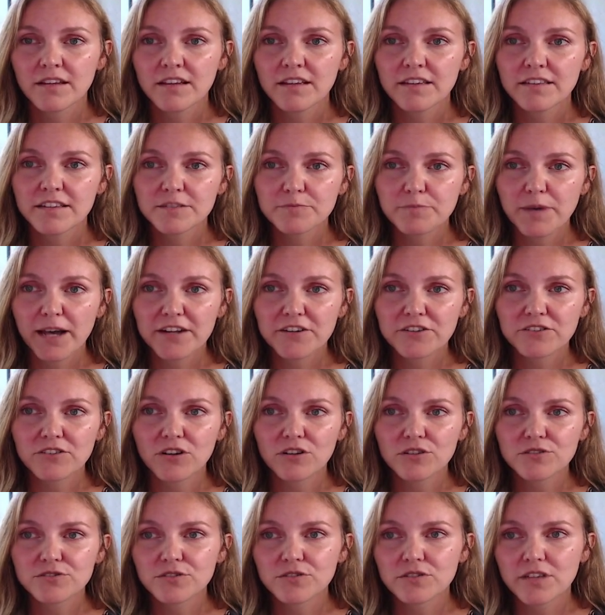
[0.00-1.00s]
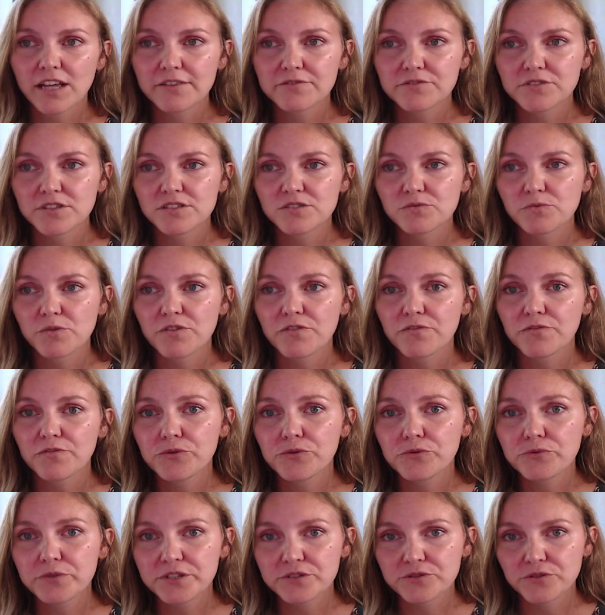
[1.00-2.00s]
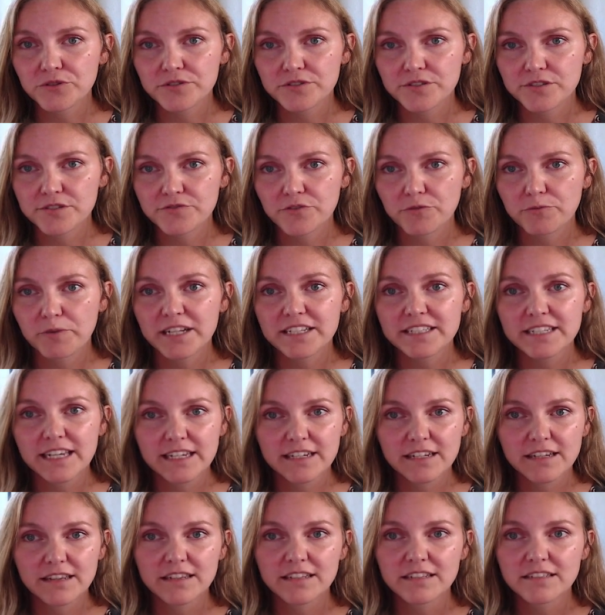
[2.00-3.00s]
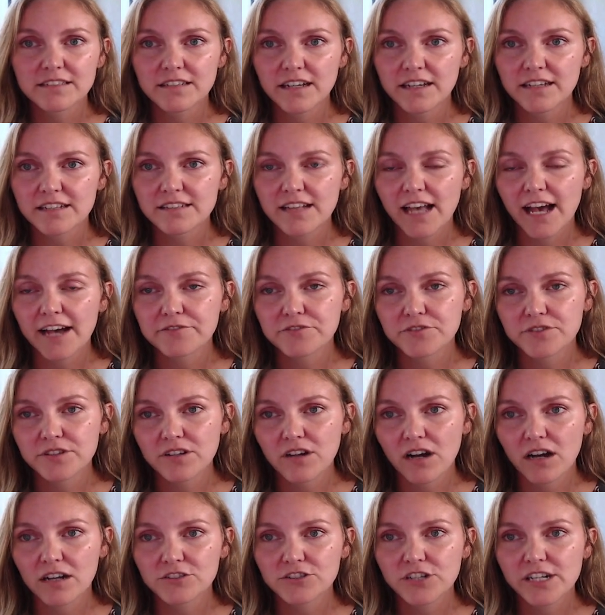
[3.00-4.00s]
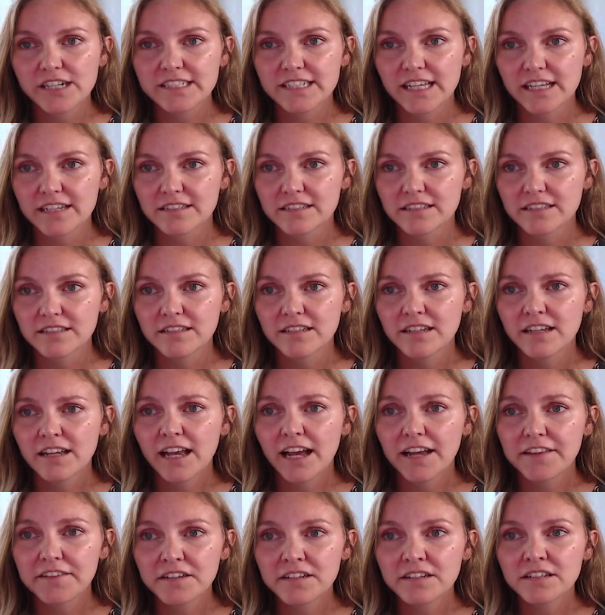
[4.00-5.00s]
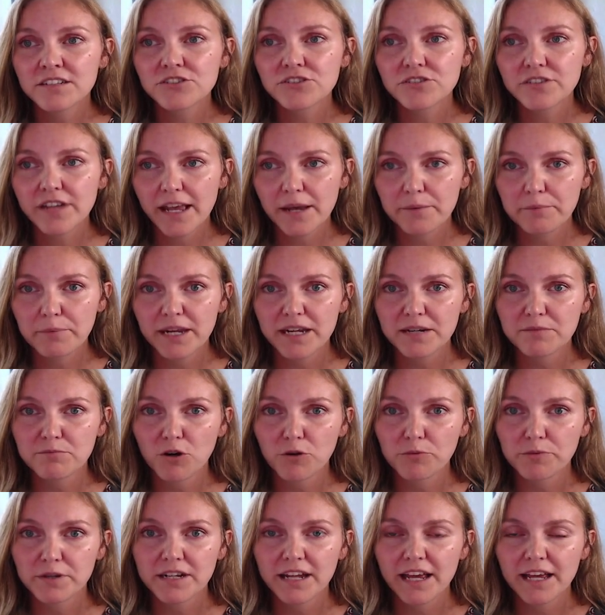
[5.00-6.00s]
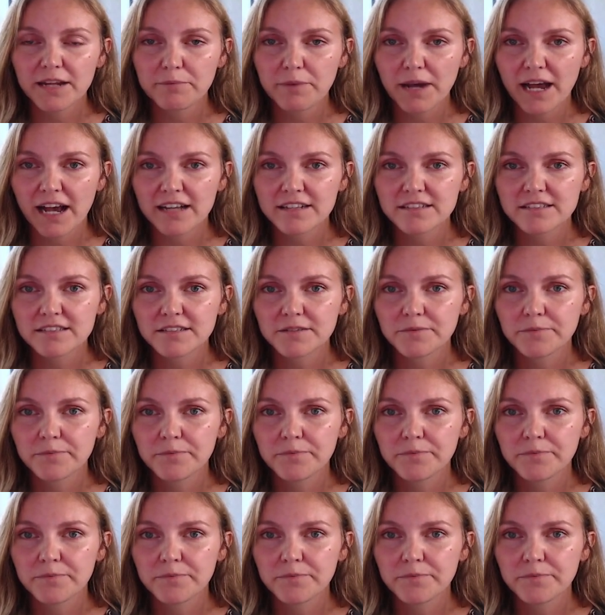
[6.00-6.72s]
This pattern also left us with resources for maintaining these sites after the contract ended and the initial campaign moment had passed.